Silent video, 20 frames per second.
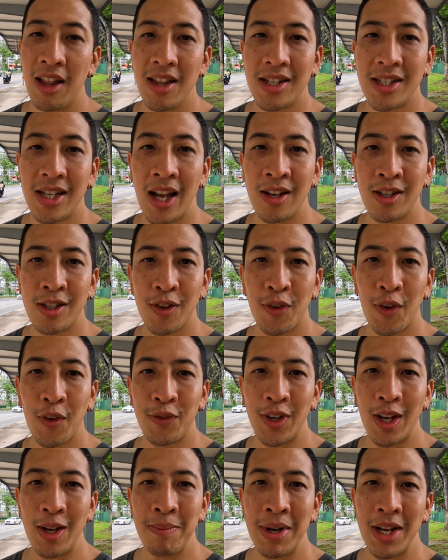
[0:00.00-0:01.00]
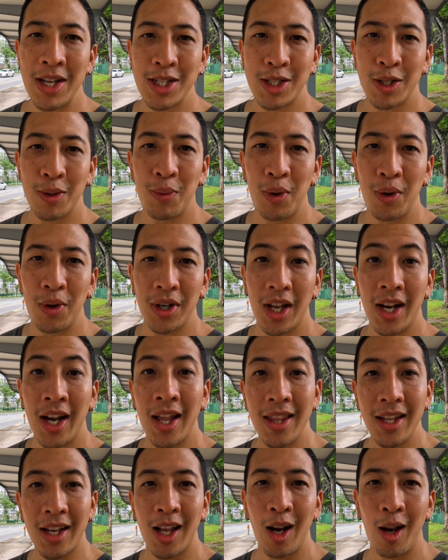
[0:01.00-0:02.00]
10 to 15 minutes to walk
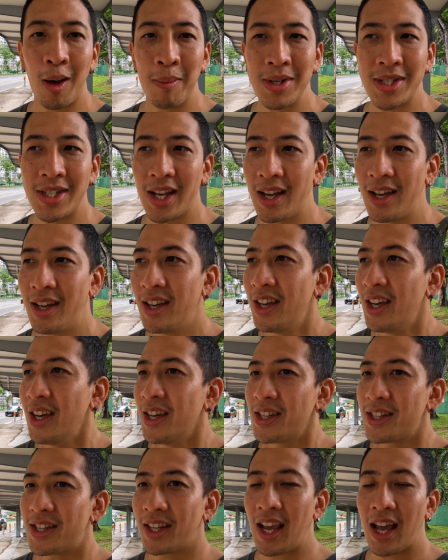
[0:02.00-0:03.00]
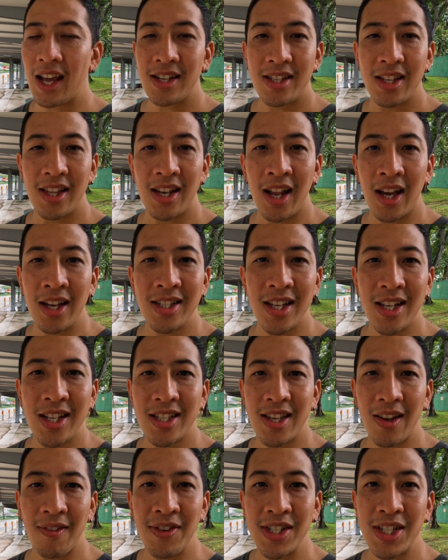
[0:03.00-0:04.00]
another kilometre to get to the
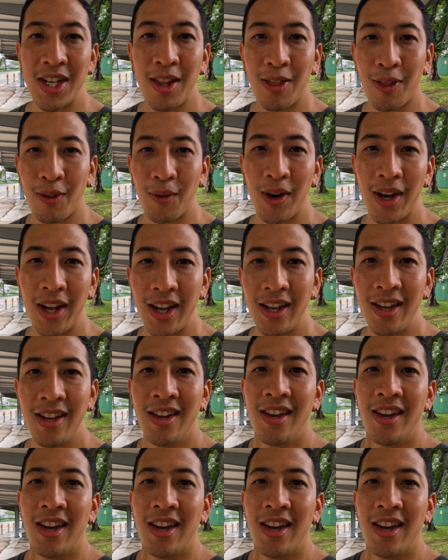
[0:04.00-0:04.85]
1973